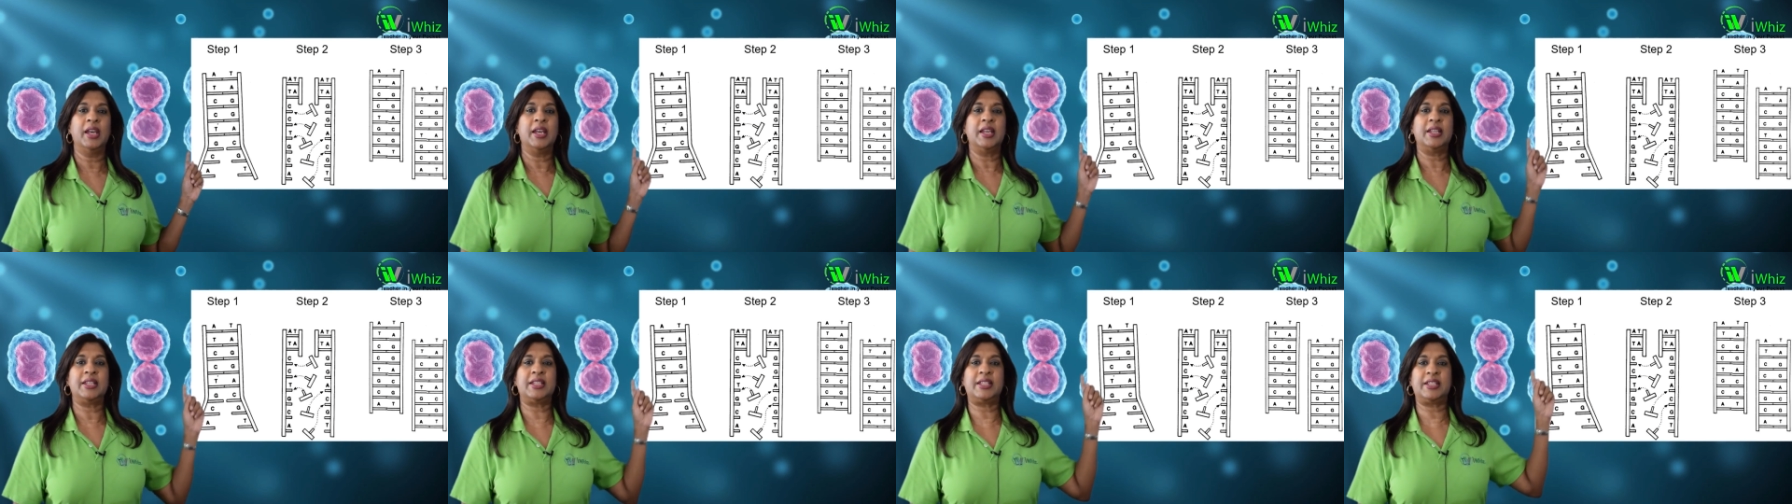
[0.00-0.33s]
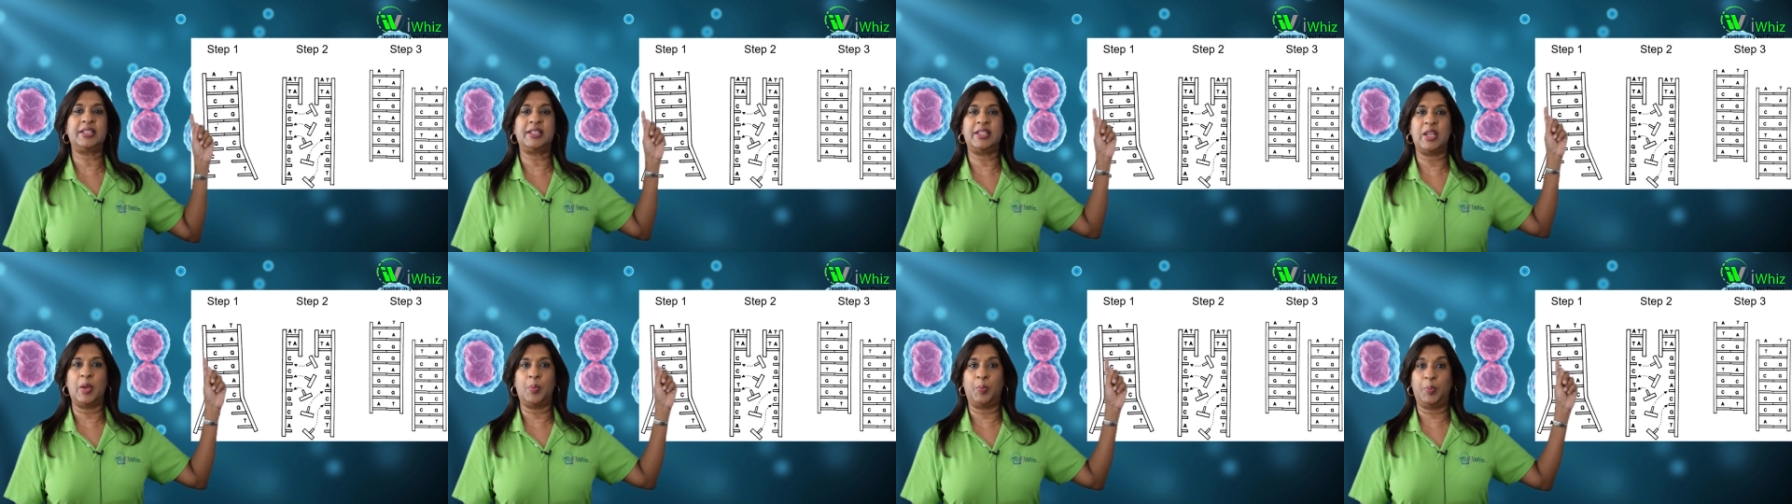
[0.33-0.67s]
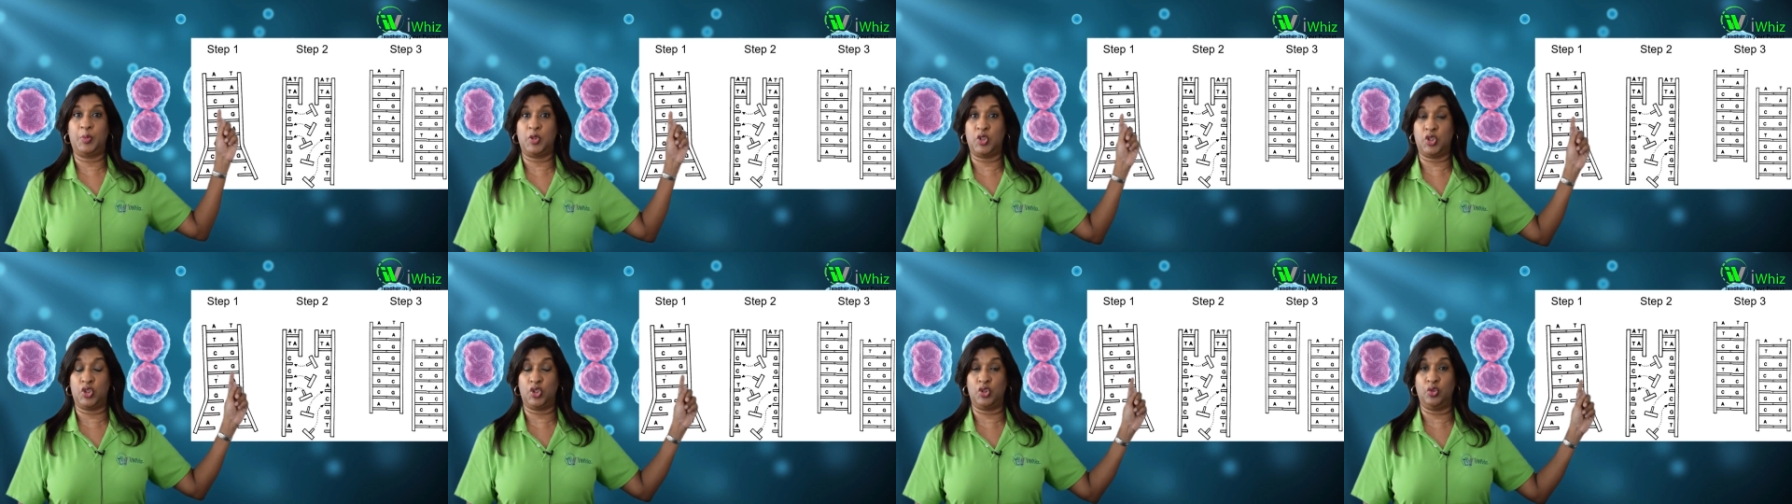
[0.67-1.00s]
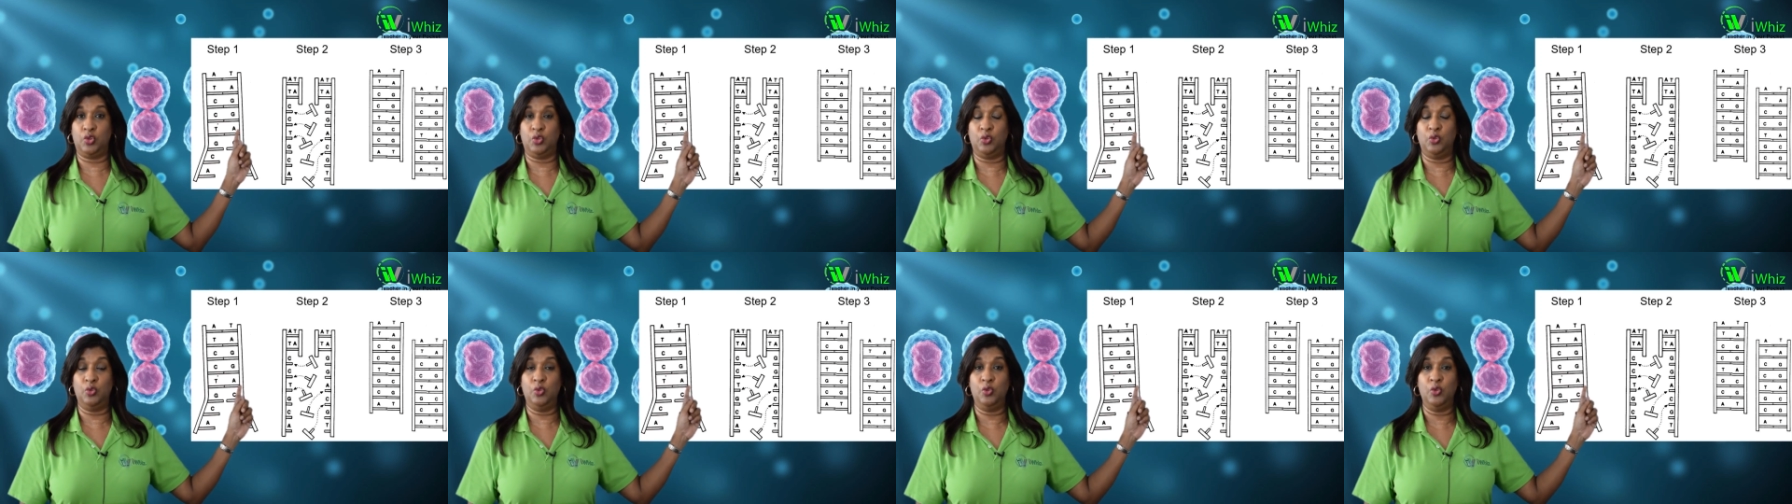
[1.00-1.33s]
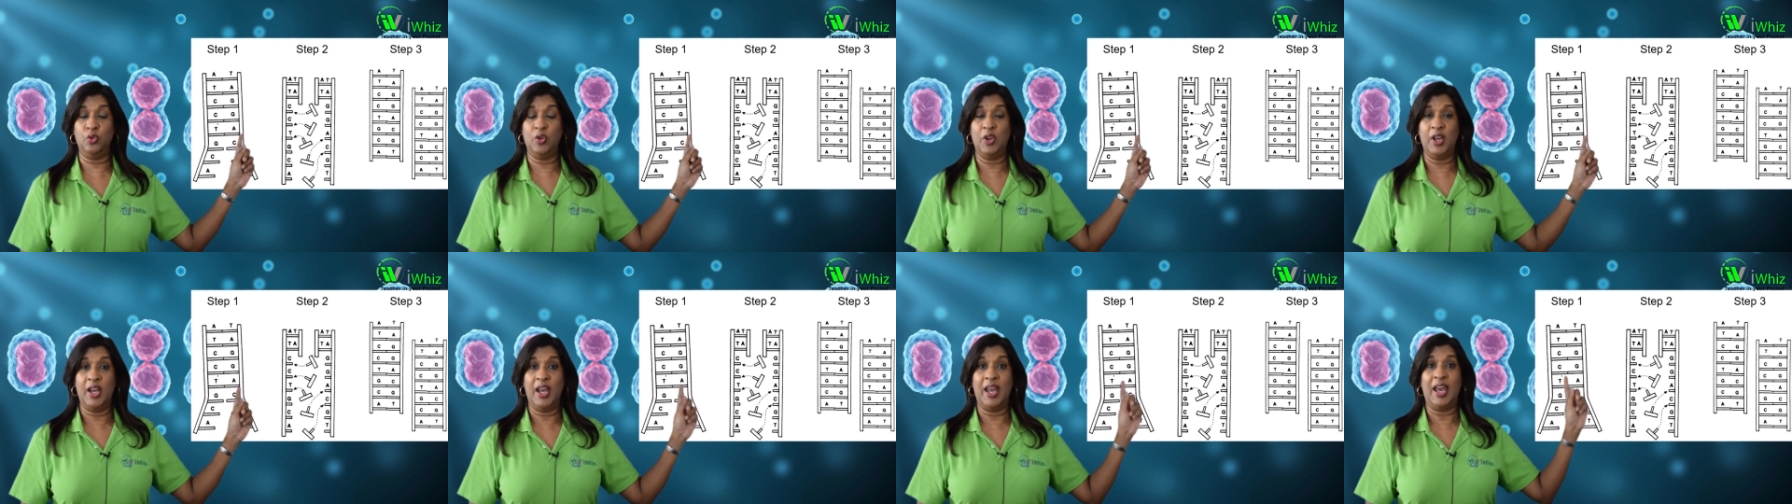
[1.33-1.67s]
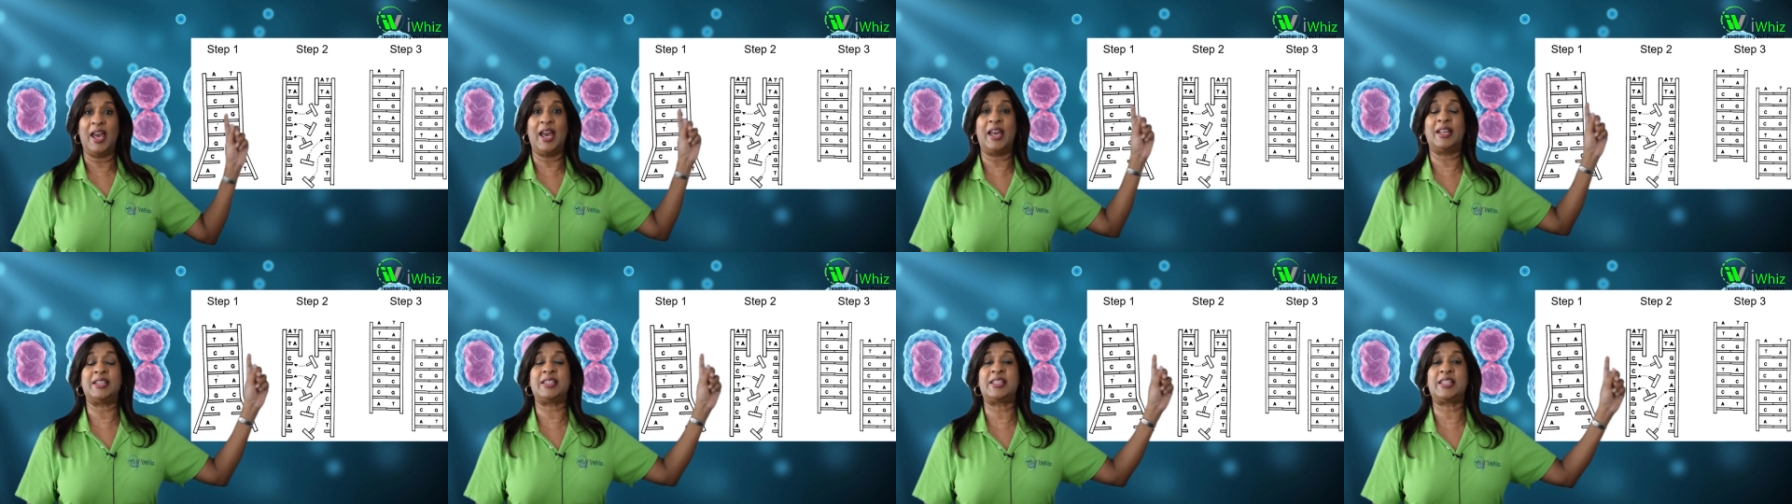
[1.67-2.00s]
step 2,
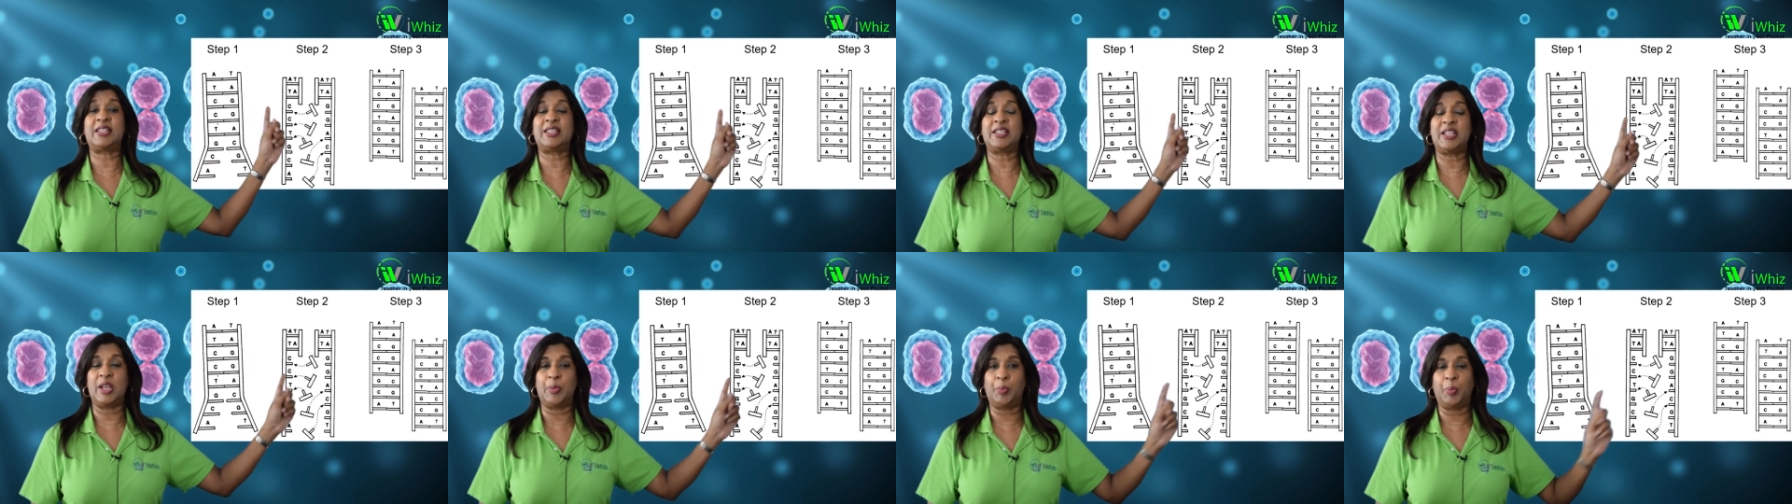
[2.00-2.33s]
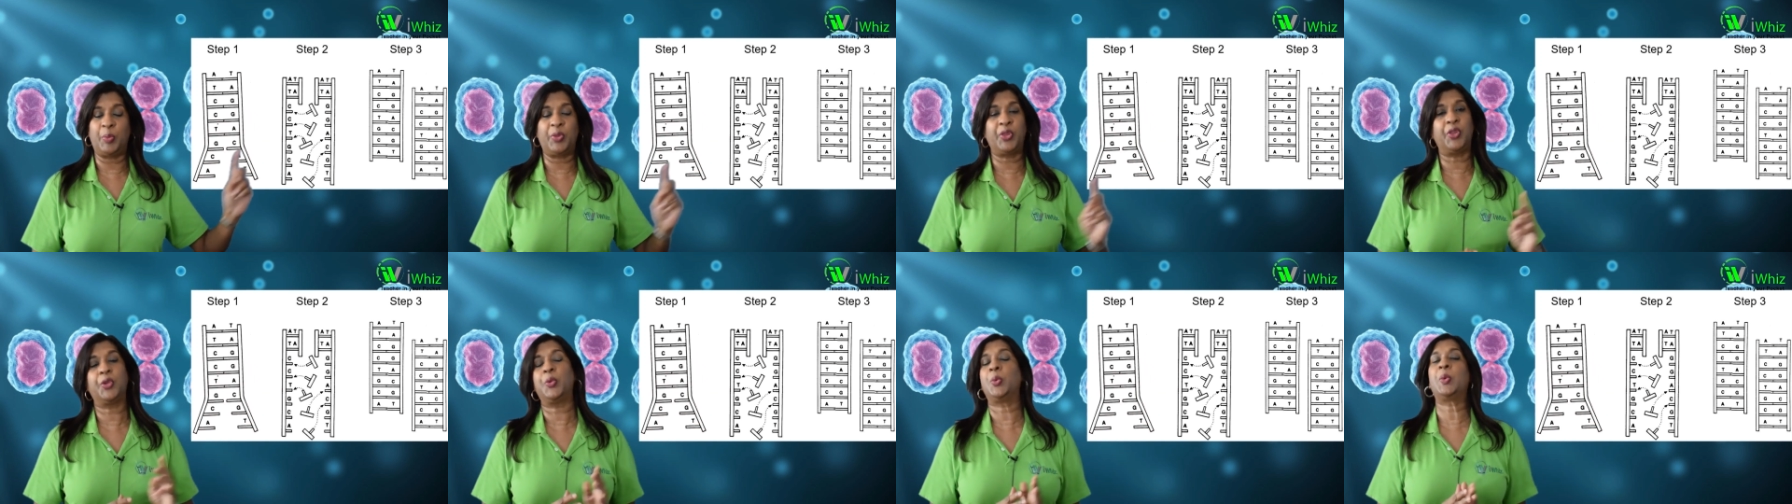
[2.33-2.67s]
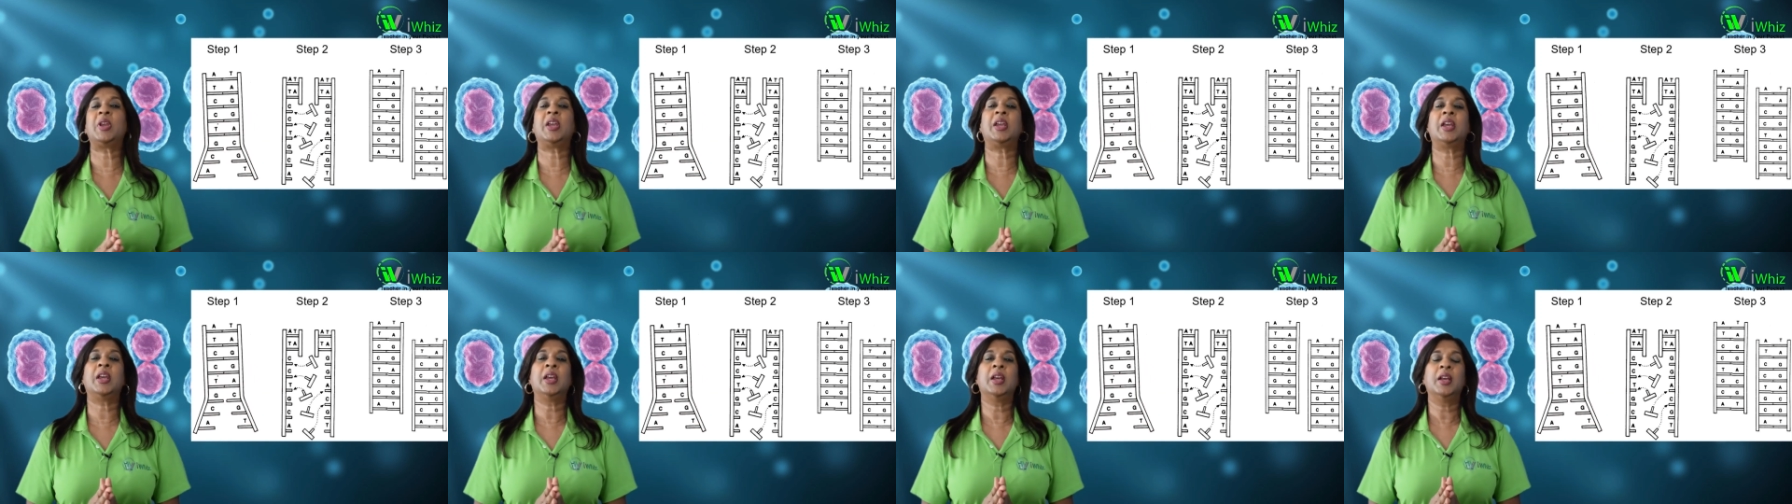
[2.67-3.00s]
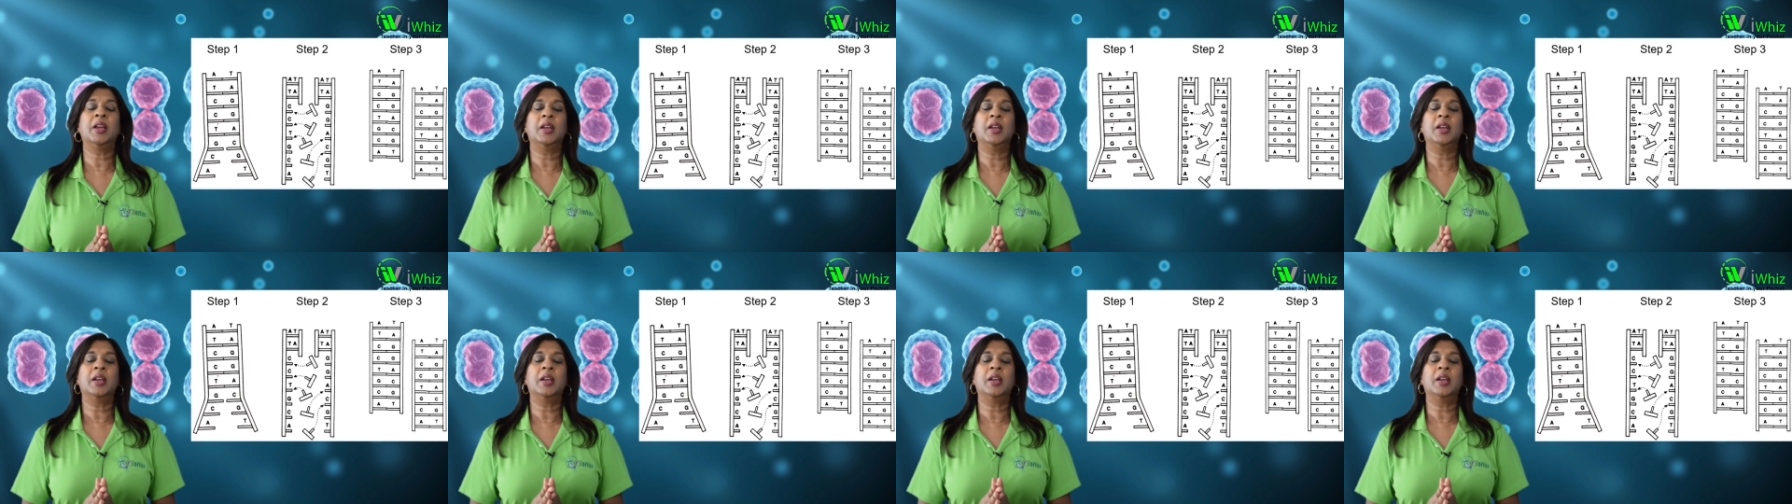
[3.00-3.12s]
and step 3.